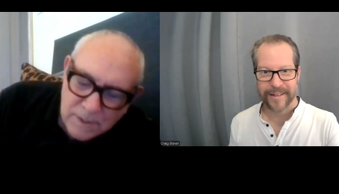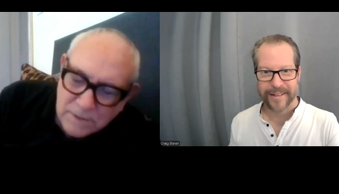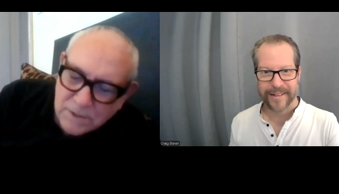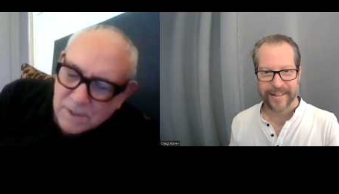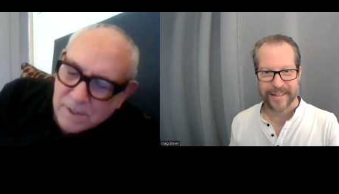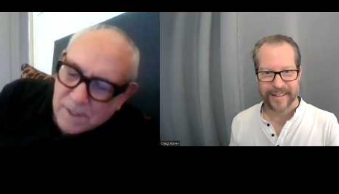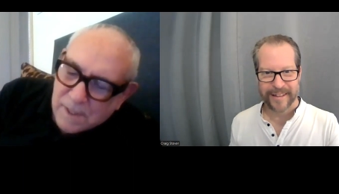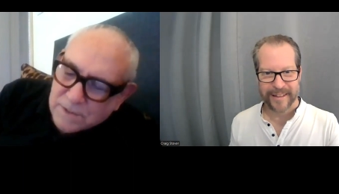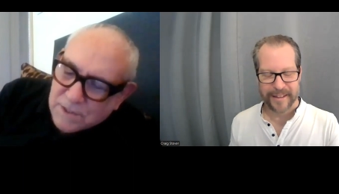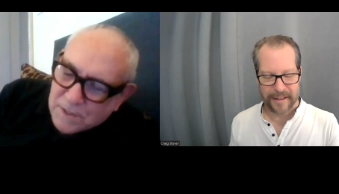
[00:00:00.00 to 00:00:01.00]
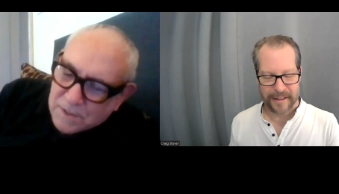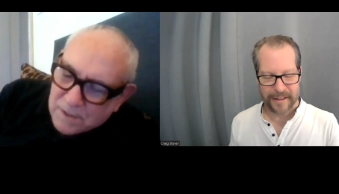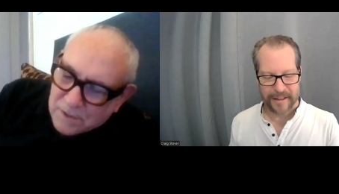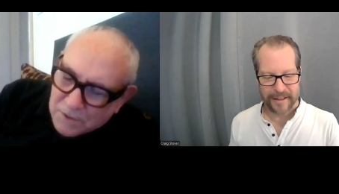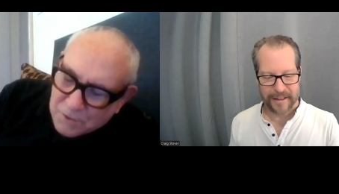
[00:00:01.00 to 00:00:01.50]
Speaker 1: That's a
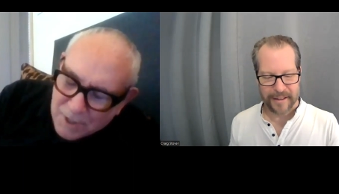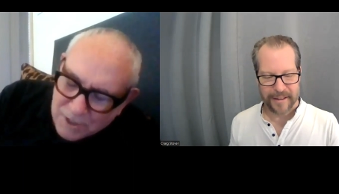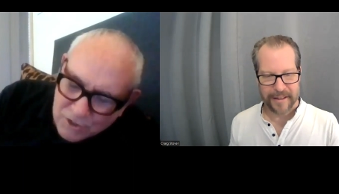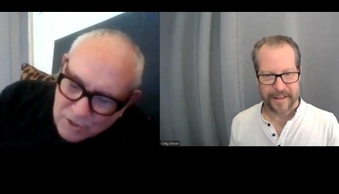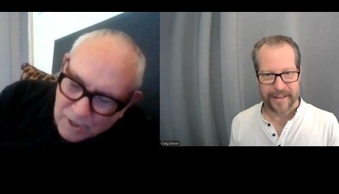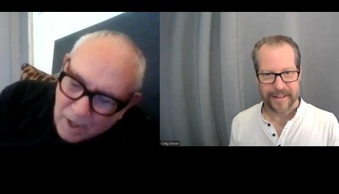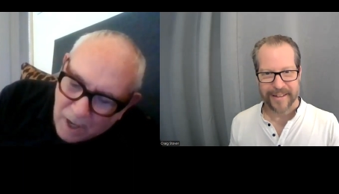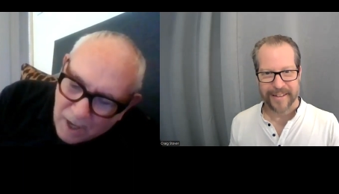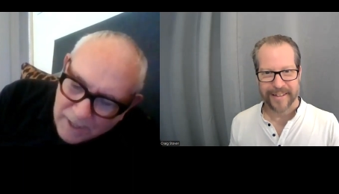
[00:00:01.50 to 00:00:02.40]
good question.